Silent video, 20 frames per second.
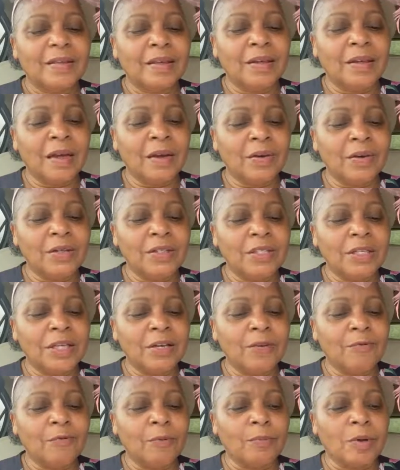The
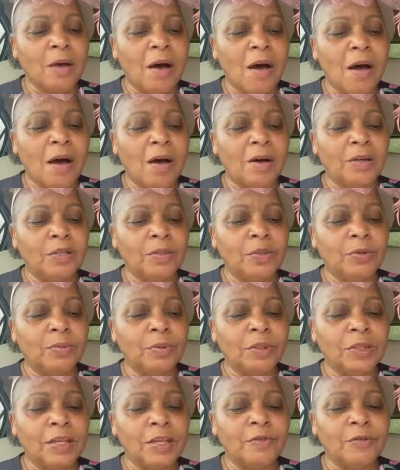guarantee from God to
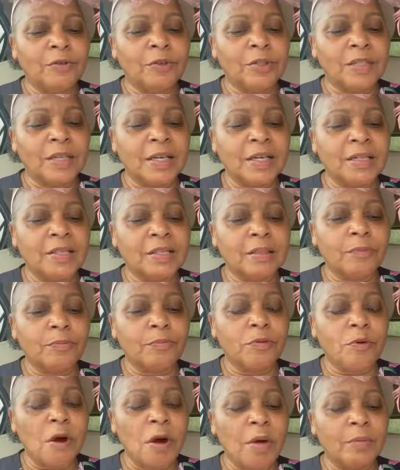believers is the
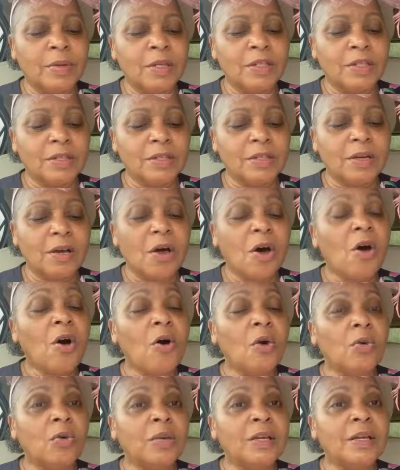promised
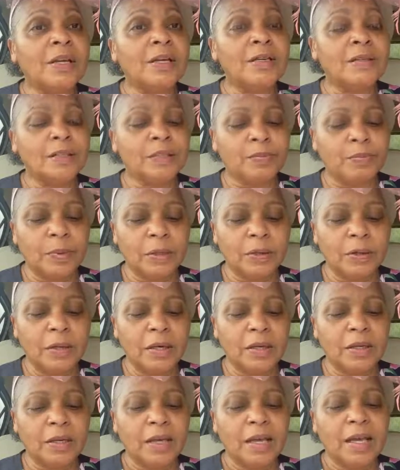Holy
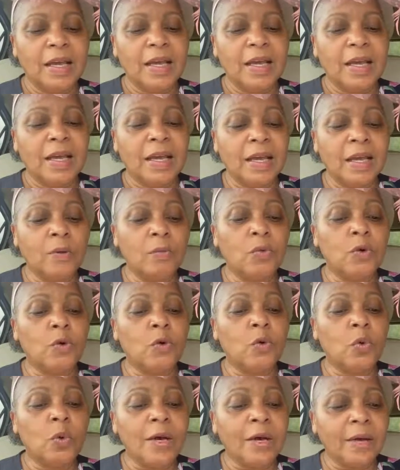Spirit. He will
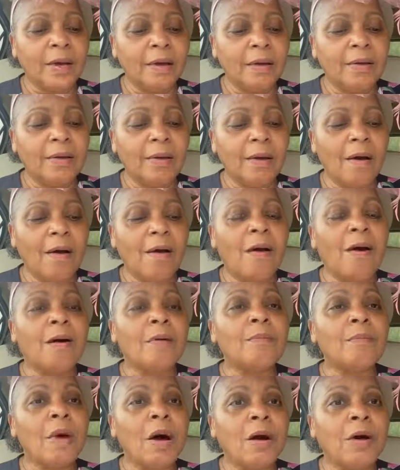quicken
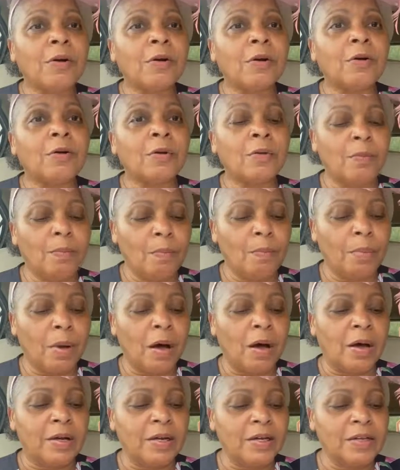our mortal
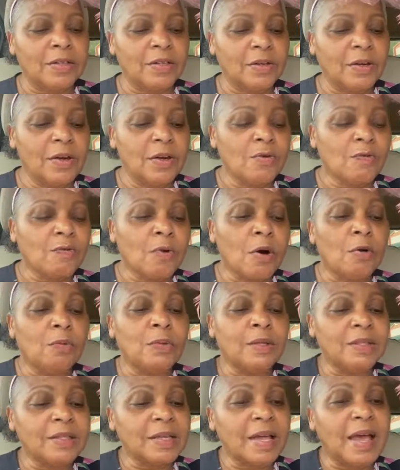bodies.
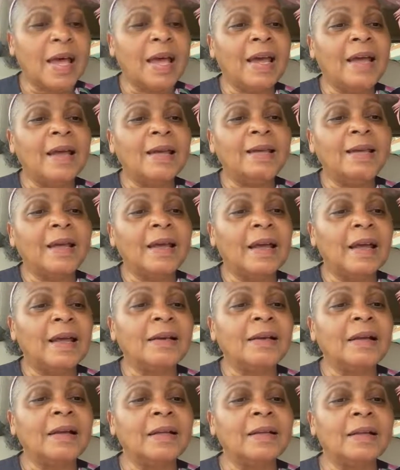Romans 8
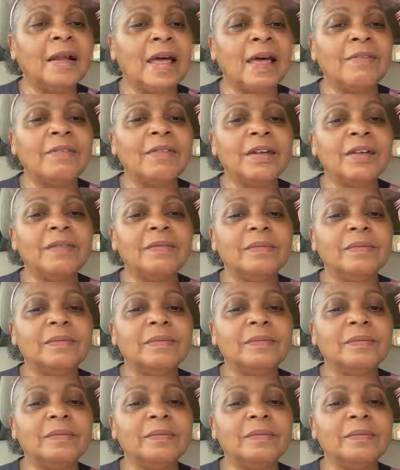and 11.